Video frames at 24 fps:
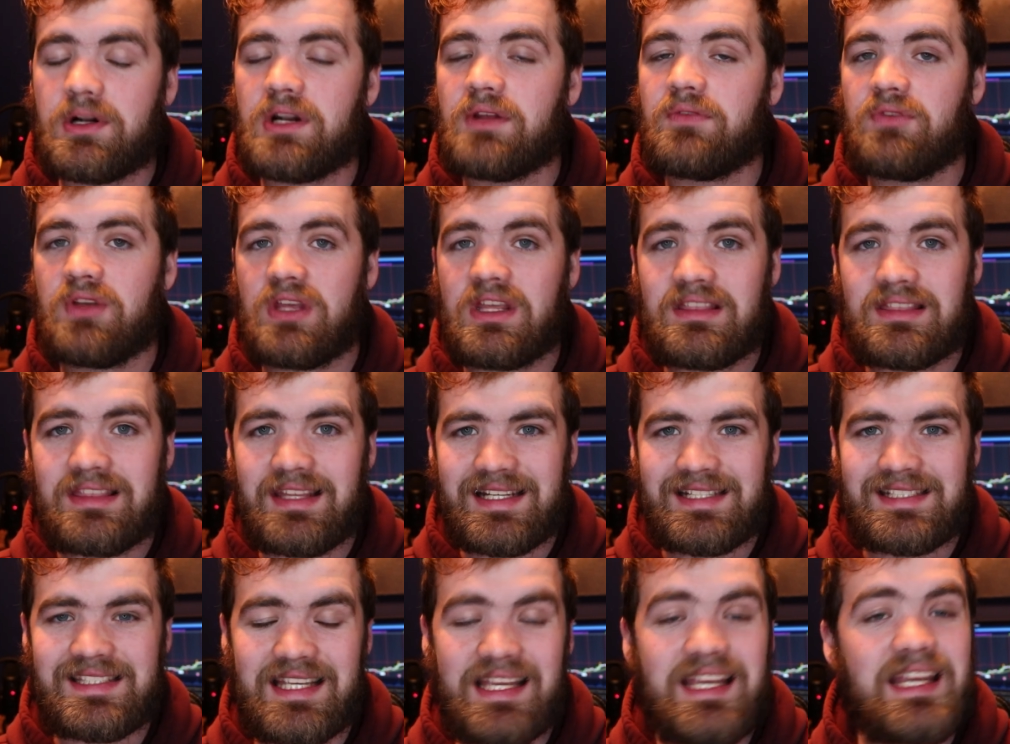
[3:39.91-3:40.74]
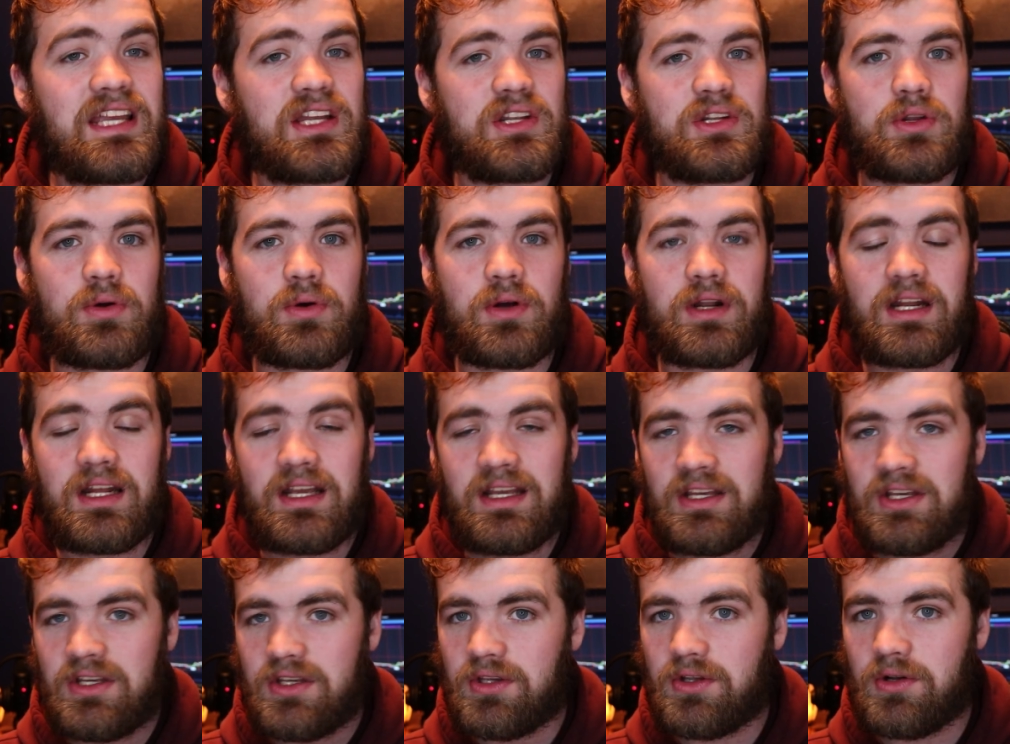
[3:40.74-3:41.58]
But if he thinks he can do it,
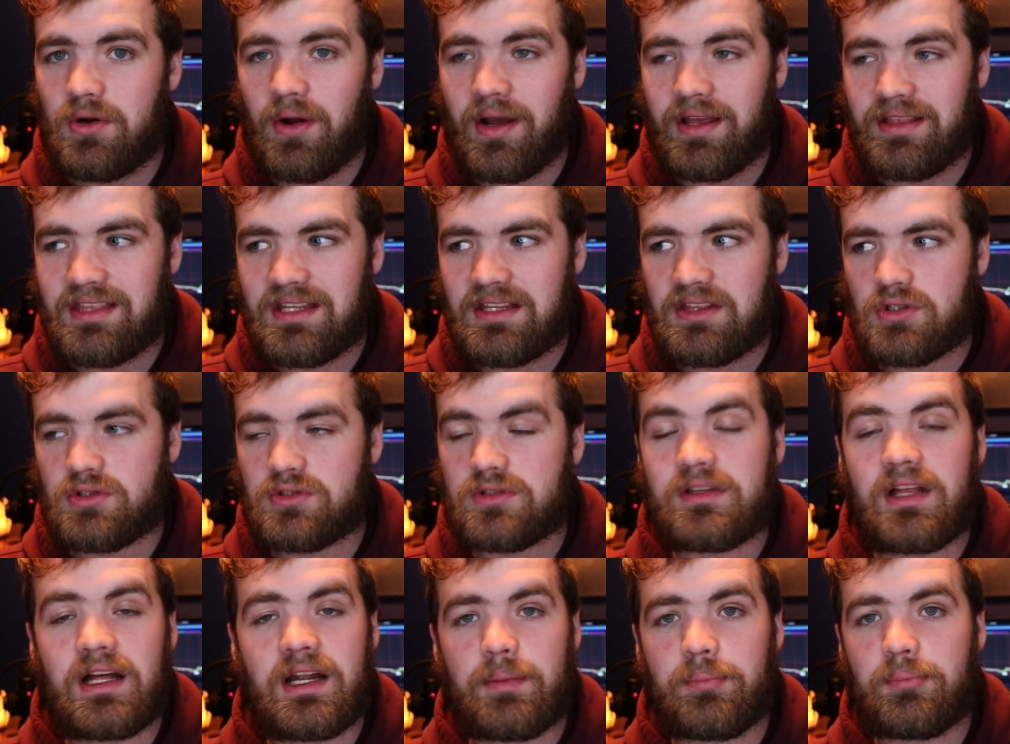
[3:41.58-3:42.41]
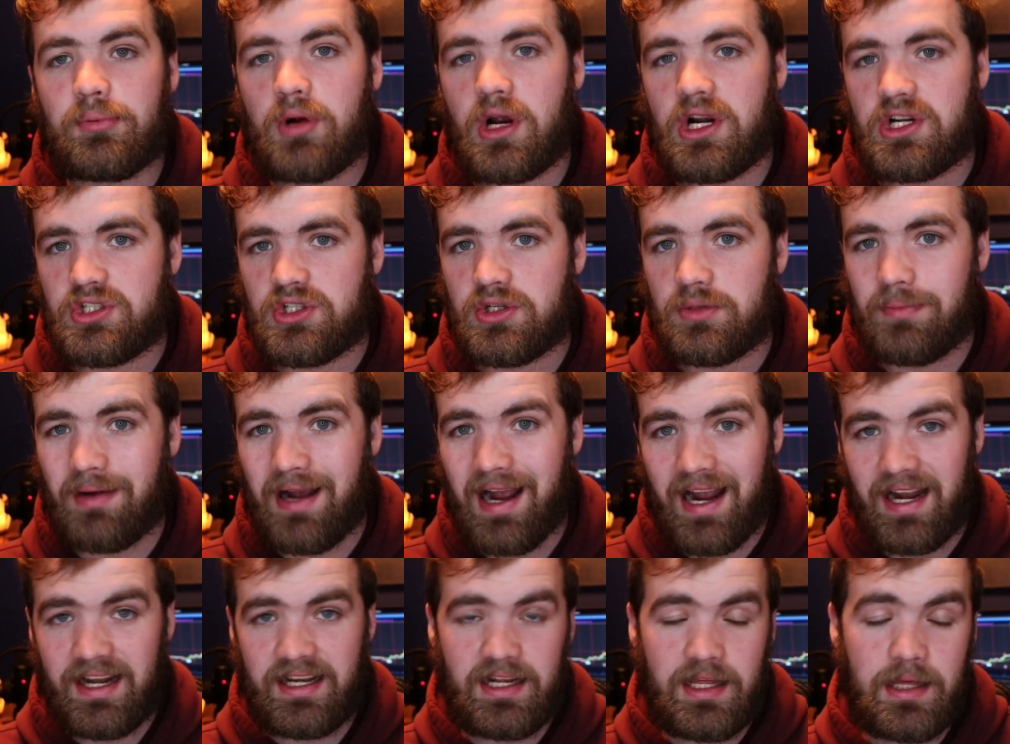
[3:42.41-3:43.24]
you know, I think there's a lot of pressure
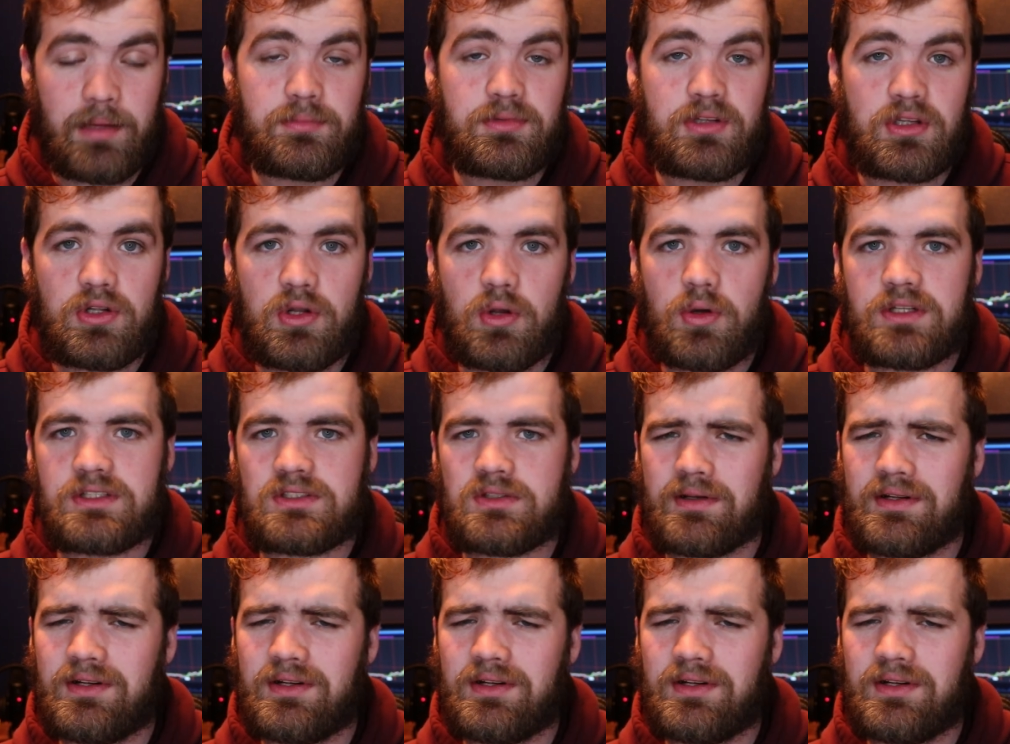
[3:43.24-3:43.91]
behind him to do it.